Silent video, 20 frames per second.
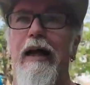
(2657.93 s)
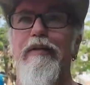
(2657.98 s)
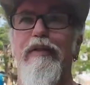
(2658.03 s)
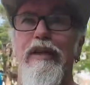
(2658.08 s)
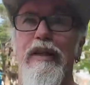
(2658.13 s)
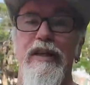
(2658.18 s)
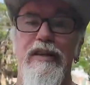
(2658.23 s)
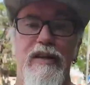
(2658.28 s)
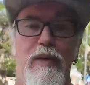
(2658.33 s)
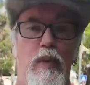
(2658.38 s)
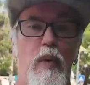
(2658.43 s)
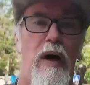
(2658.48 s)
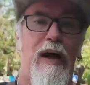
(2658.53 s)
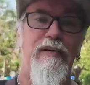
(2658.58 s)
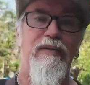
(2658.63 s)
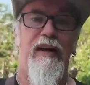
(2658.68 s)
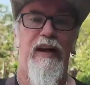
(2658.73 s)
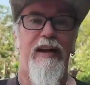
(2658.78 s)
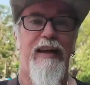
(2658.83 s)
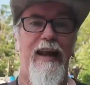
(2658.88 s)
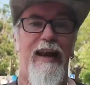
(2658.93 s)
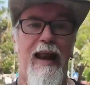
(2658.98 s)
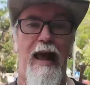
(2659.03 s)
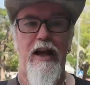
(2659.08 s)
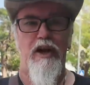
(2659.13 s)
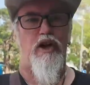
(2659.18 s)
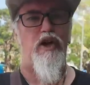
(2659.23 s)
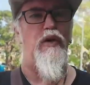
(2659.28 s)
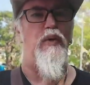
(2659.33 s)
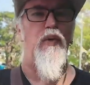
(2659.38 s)
have a decent Wi-Fi
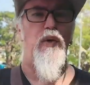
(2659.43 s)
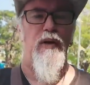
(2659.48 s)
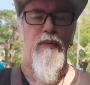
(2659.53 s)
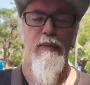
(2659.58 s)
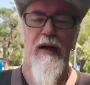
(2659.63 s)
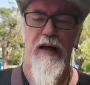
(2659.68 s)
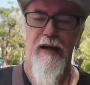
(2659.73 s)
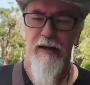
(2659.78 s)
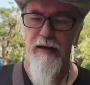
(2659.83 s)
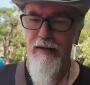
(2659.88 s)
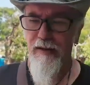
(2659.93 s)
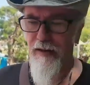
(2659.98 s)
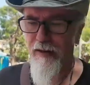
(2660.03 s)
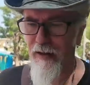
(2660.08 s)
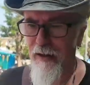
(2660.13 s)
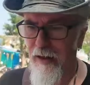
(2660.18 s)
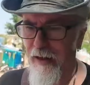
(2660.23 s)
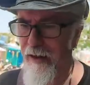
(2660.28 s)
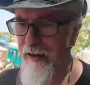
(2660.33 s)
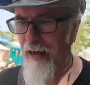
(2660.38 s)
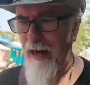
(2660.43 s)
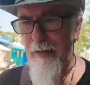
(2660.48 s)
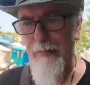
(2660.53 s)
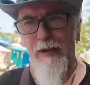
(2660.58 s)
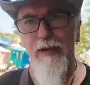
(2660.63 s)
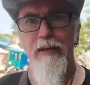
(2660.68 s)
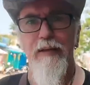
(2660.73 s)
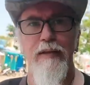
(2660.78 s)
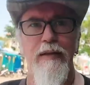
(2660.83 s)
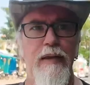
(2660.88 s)
connection with my
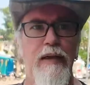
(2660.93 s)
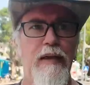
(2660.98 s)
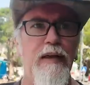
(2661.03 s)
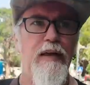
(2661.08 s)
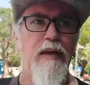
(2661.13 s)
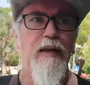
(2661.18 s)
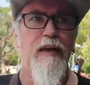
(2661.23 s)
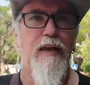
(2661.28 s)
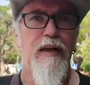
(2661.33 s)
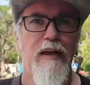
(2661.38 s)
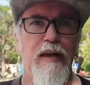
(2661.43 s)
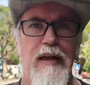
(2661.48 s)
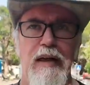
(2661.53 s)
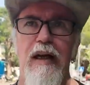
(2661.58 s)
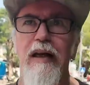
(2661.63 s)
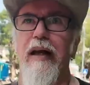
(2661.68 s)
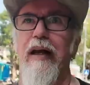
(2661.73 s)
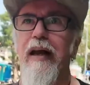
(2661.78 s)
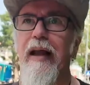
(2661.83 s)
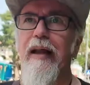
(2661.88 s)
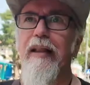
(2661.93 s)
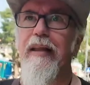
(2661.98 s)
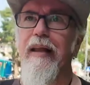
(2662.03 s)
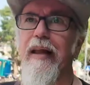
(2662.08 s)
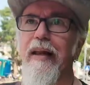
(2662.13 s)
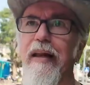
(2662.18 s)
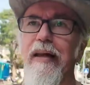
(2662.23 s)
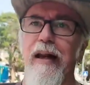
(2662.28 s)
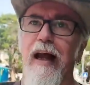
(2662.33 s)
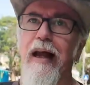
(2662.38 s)
camera. And
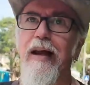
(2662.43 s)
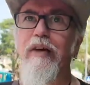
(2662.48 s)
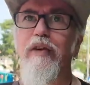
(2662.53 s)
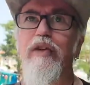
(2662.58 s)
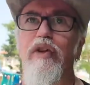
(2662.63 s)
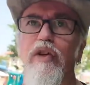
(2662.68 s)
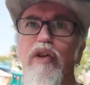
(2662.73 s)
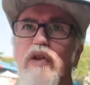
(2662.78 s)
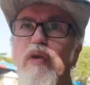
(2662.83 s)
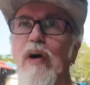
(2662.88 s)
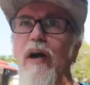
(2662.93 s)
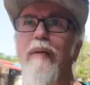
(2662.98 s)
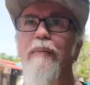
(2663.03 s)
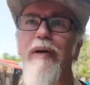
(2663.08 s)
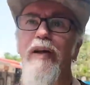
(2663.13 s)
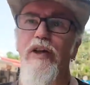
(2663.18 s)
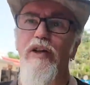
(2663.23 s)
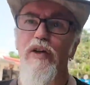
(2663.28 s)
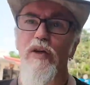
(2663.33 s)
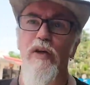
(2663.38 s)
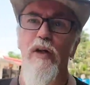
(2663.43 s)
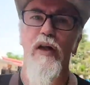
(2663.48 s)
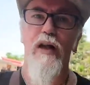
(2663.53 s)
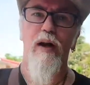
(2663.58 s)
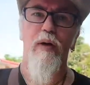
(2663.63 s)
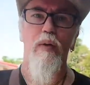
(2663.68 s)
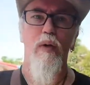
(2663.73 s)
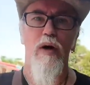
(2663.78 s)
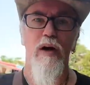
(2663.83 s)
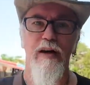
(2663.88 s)
then I just try to make sure that
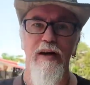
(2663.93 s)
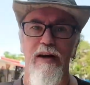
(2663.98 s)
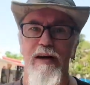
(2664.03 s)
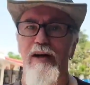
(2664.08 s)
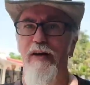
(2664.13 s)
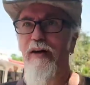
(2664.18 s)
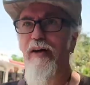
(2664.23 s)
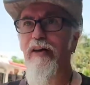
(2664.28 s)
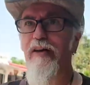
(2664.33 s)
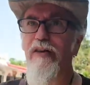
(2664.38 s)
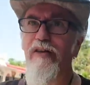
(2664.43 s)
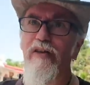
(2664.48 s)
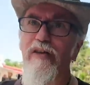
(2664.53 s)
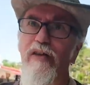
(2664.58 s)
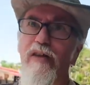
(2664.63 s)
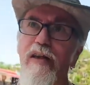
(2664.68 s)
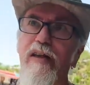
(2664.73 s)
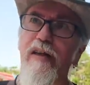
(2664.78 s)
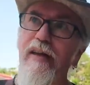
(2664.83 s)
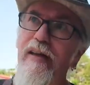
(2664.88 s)
I walk in areas